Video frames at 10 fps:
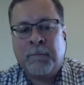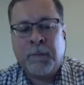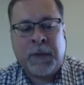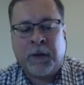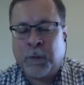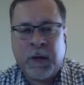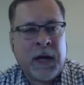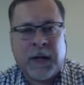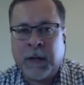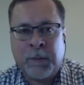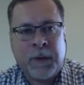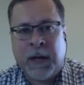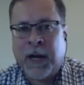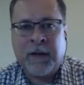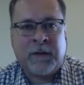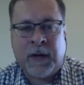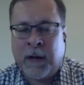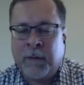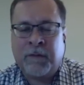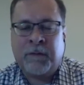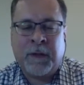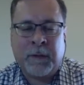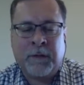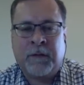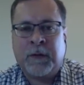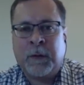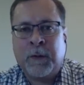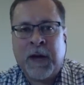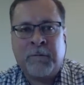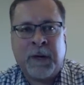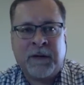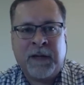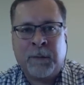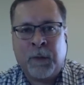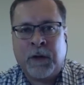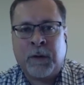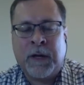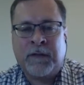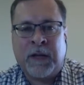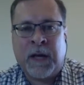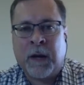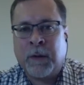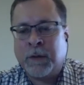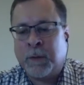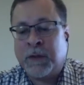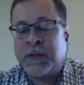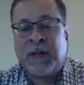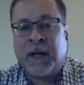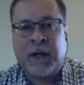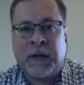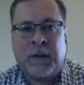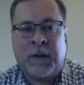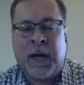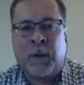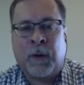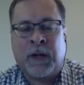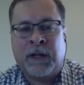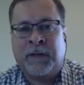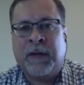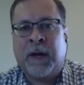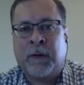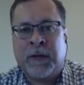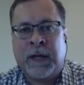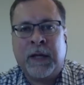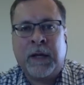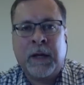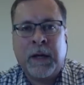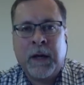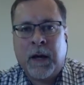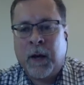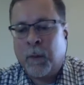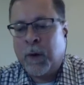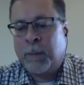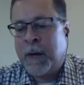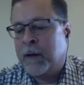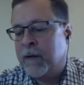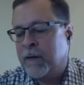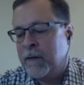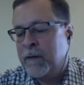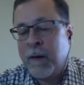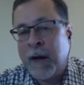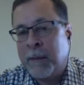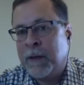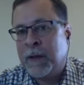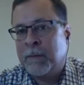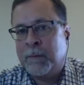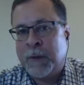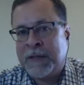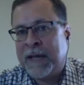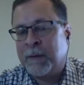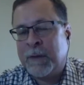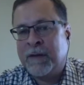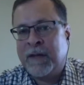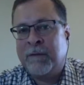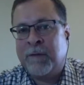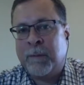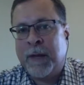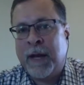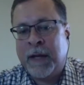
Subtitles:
Because we're not going to I refuse to have my team work crazy hours. We're just not going to do that. We're going to live a healthy work balance. And so I'm going to protect my team from that.